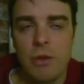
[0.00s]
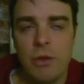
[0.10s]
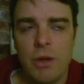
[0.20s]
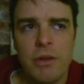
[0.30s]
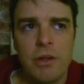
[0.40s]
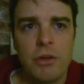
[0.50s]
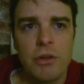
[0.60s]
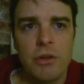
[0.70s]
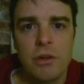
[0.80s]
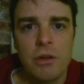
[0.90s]
I think you
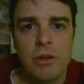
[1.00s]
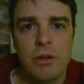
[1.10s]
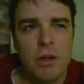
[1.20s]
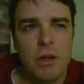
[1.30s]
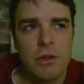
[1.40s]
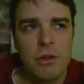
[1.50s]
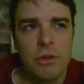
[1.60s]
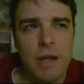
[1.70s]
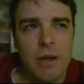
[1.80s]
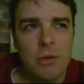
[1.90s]
can you can only
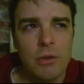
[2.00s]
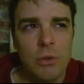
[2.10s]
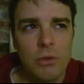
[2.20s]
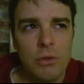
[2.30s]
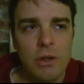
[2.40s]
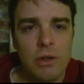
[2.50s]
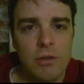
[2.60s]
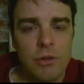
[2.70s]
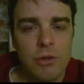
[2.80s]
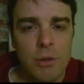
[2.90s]
download it
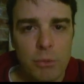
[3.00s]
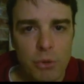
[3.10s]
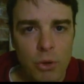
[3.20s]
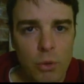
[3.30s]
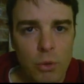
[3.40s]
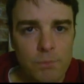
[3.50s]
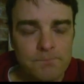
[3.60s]
if you're a pro,